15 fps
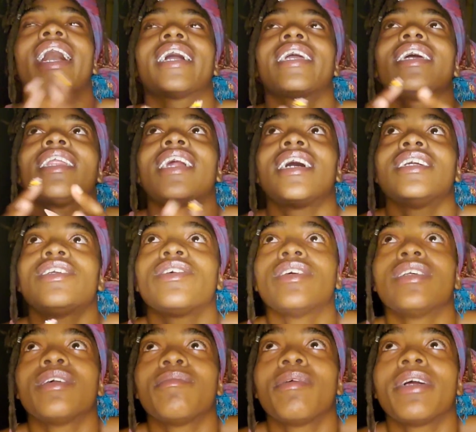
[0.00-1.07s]
I cannot
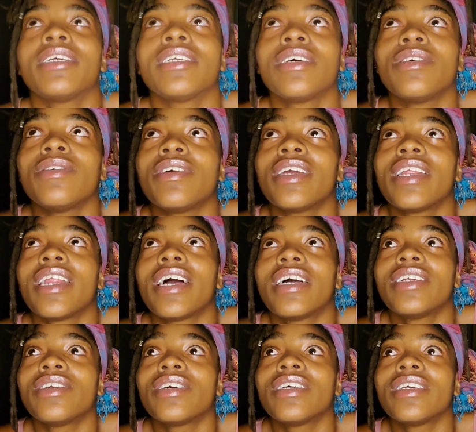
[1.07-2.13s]
trust a person who
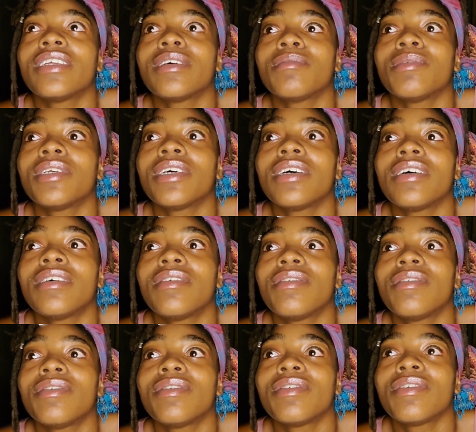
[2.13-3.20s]
cannot trust themselves.
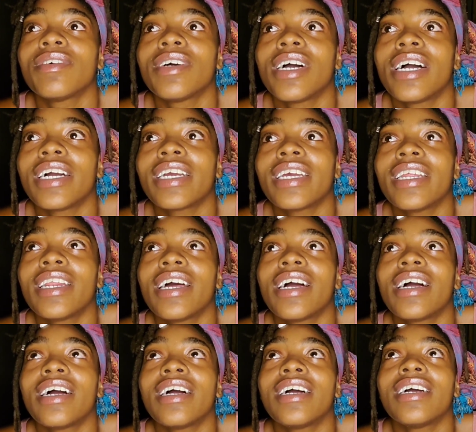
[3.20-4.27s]
I
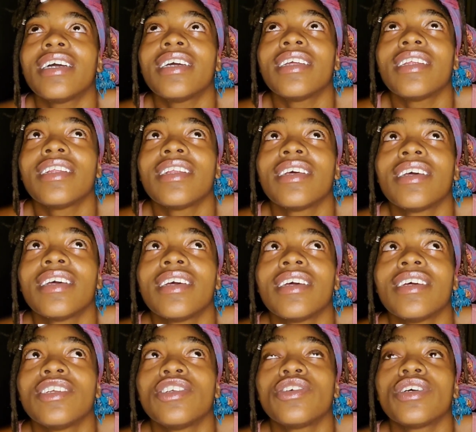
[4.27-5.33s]
cannot
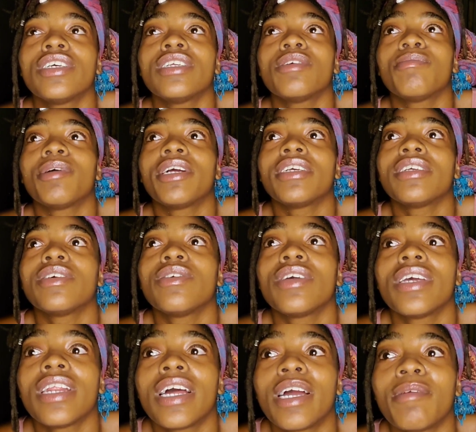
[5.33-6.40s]
trust a person who
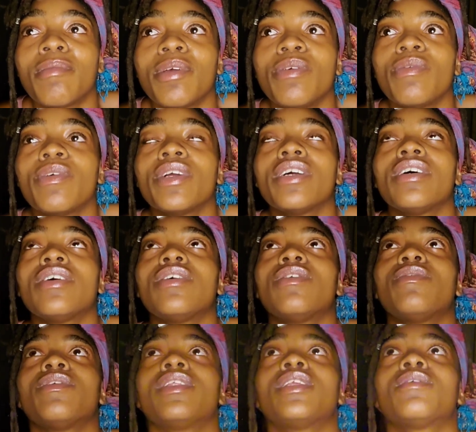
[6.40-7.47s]
cannot be
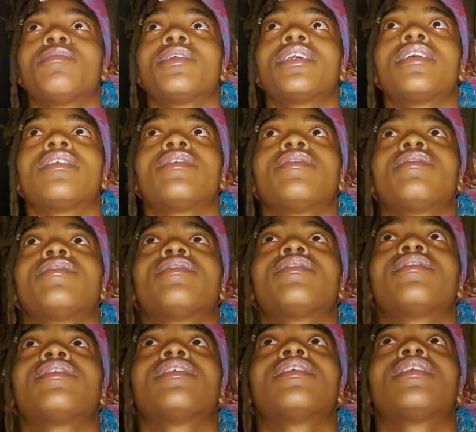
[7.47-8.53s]
real with themselves.
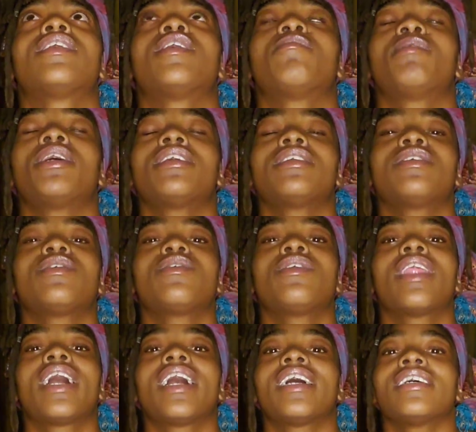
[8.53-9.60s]
A person who
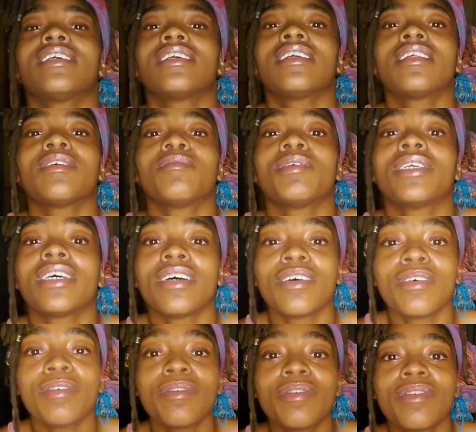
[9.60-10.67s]
lies to
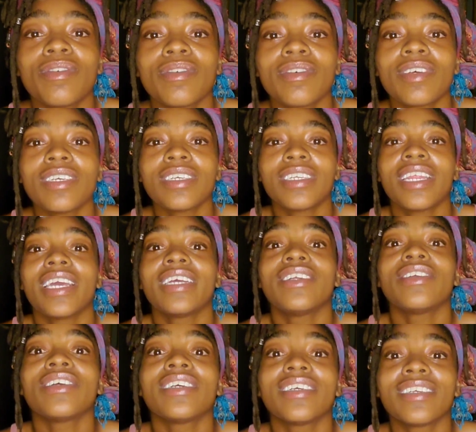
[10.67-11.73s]
themselves is
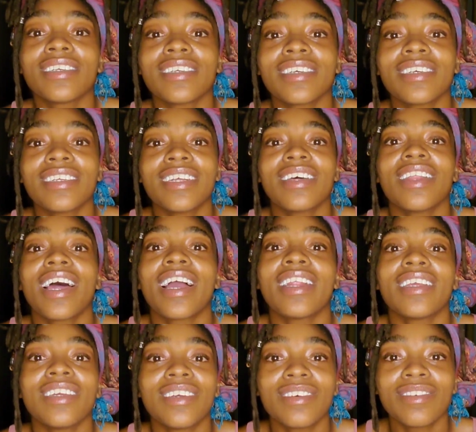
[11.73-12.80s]
dangerous, because they'll lie
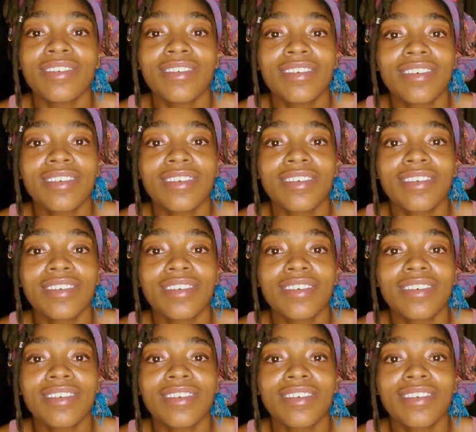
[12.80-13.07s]
to you.